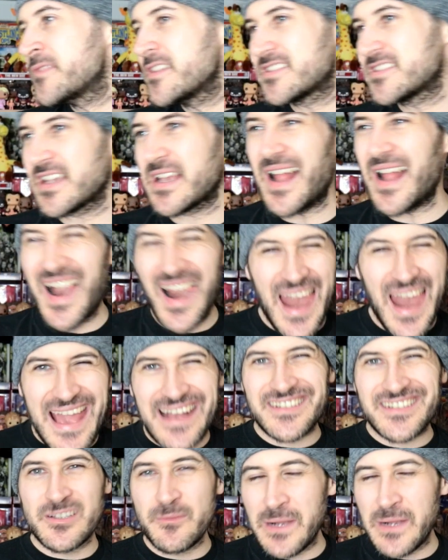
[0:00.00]
there's a
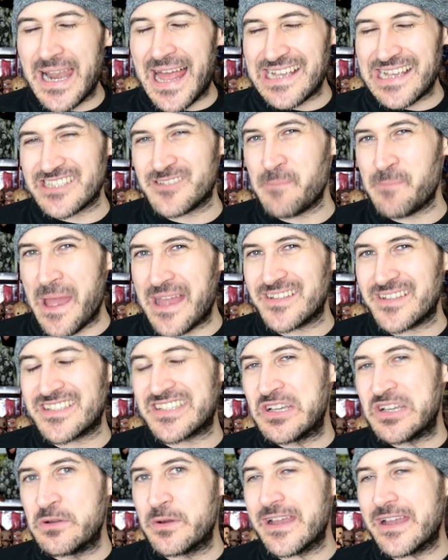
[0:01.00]
collectible aspect
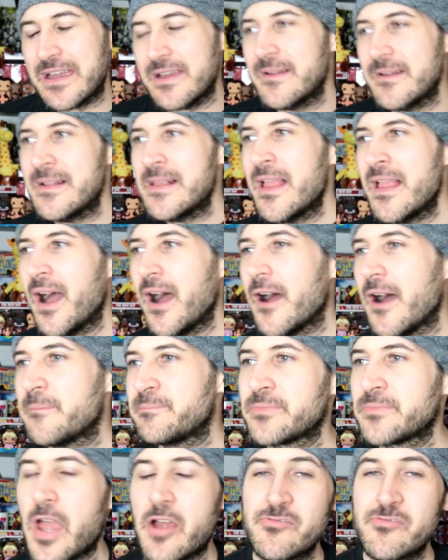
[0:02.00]
to it.
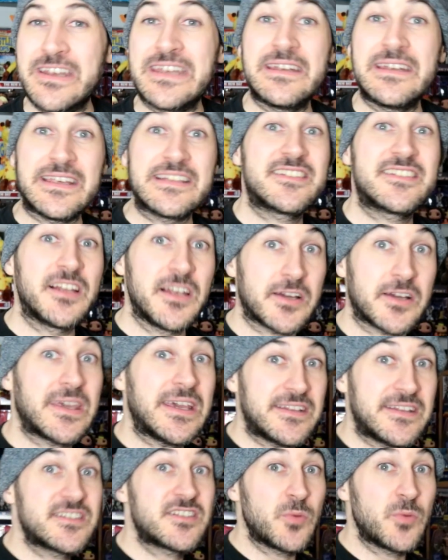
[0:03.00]
Um, I really need to look
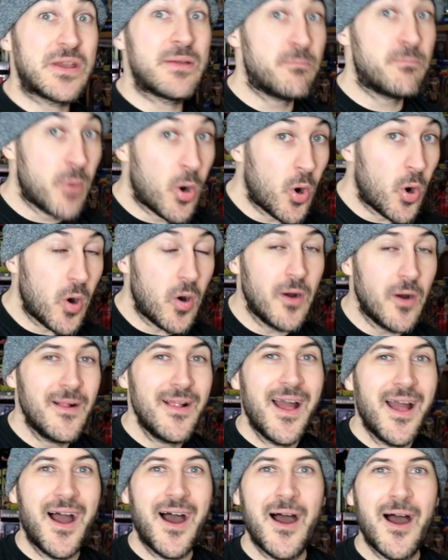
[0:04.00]
into it more,
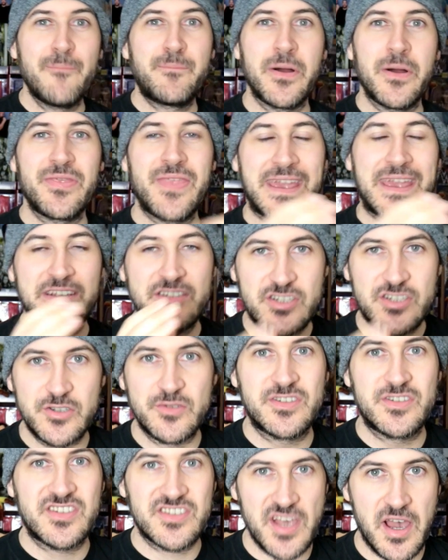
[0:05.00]
uh, but they
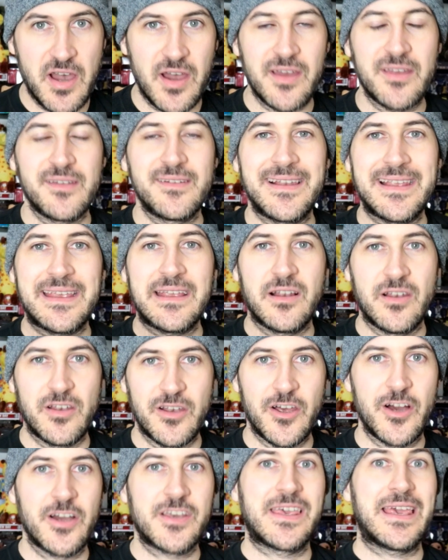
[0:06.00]
do certainly
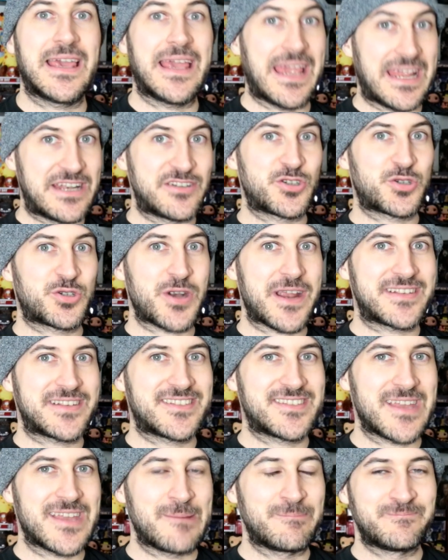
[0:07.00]
look
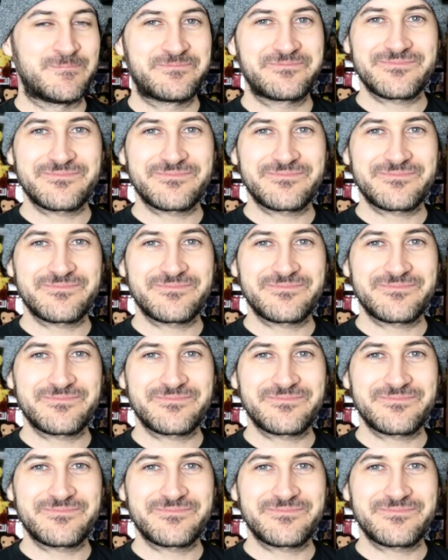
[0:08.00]
interesting.